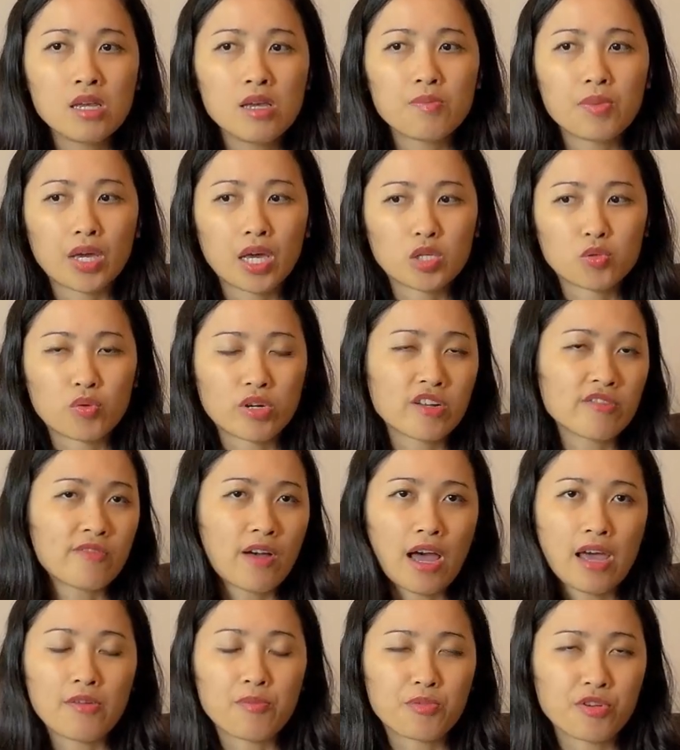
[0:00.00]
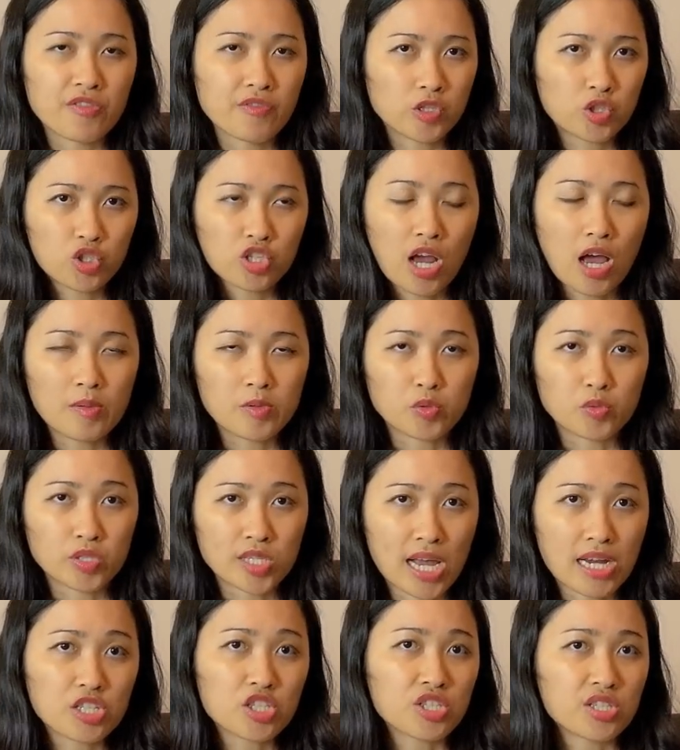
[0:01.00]
Because one of my previous jobs was
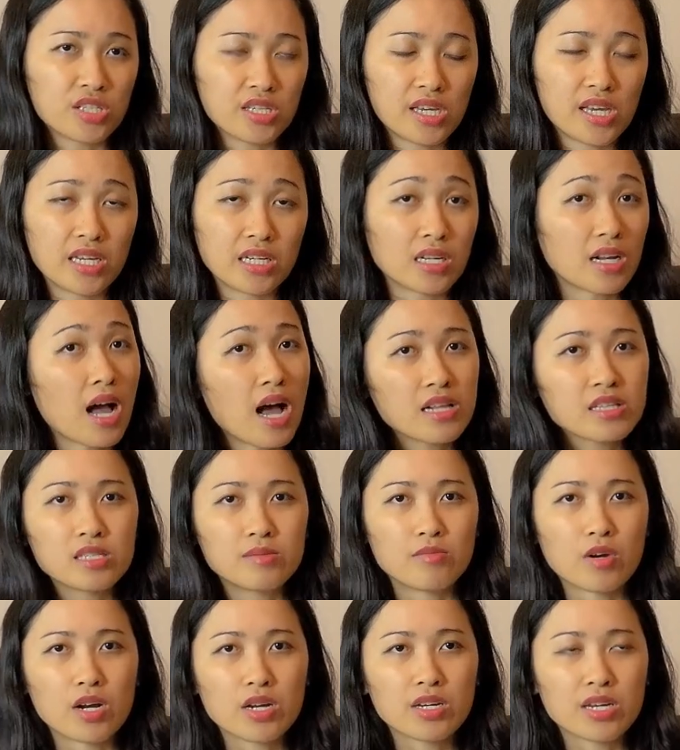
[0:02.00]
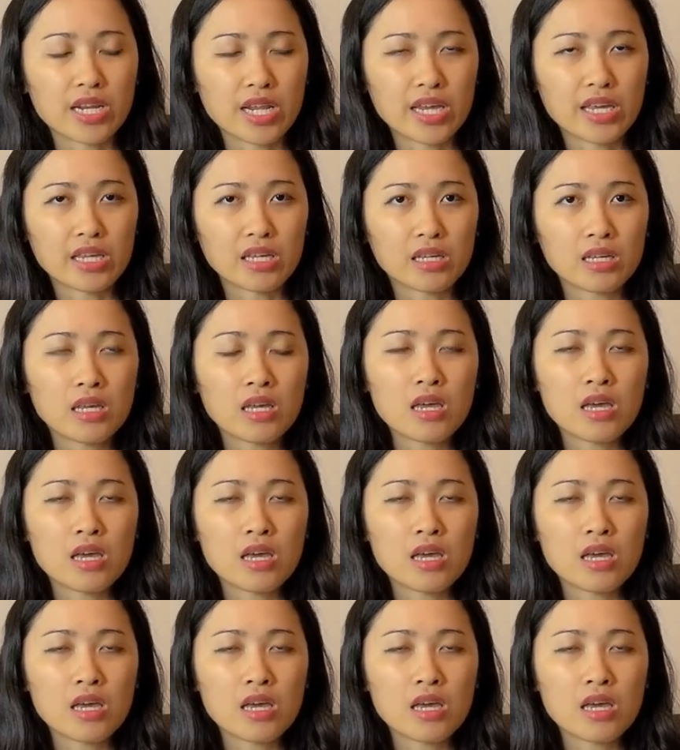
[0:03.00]
actually in content marketing,